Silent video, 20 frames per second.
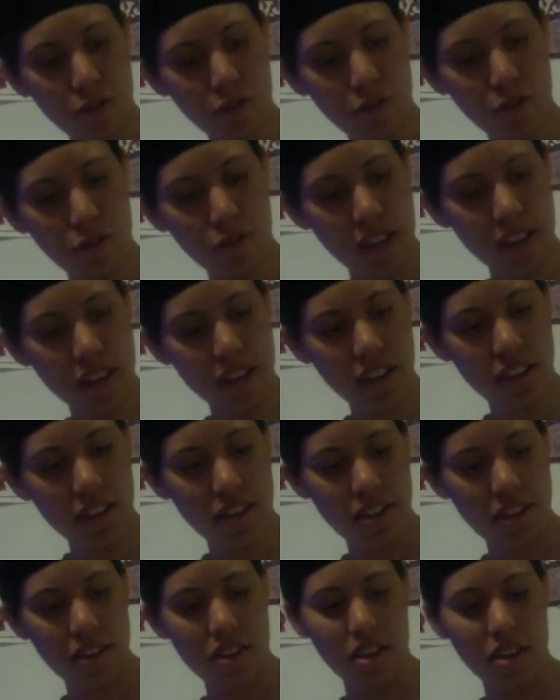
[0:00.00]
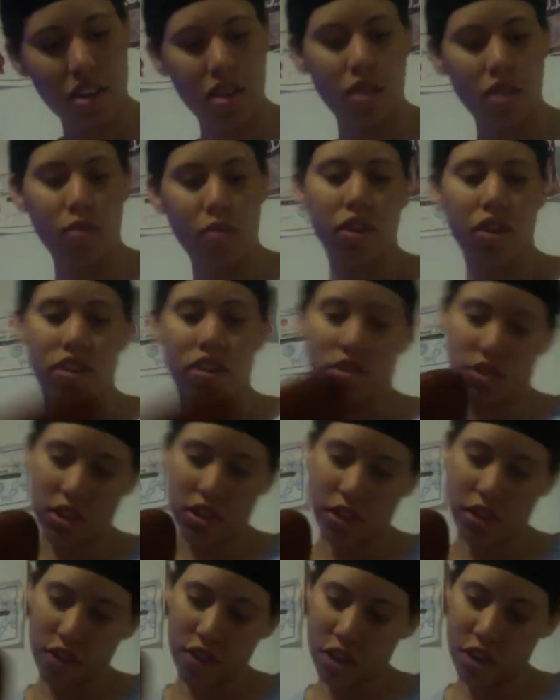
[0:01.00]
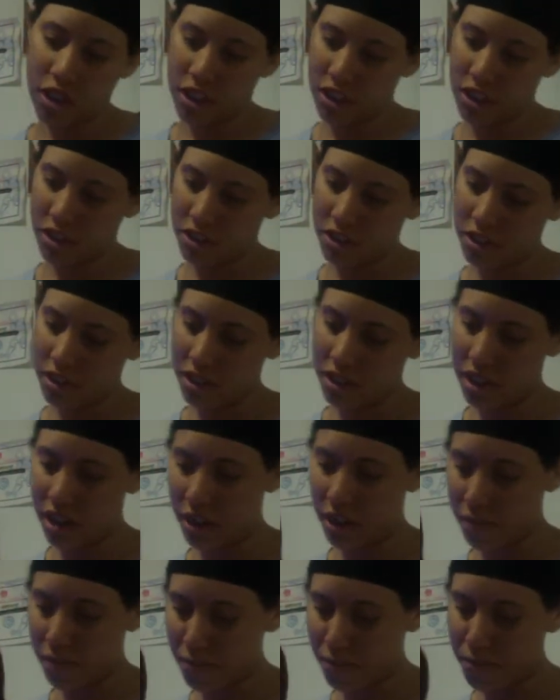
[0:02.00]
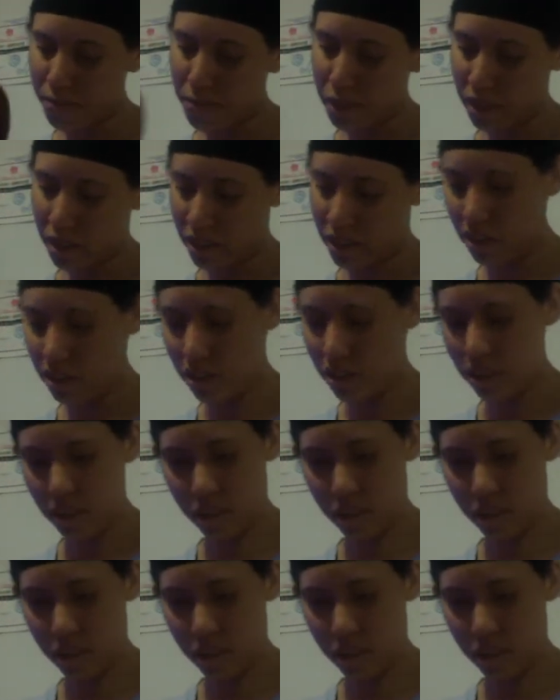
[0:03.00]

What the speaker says: wig, which if you guys have been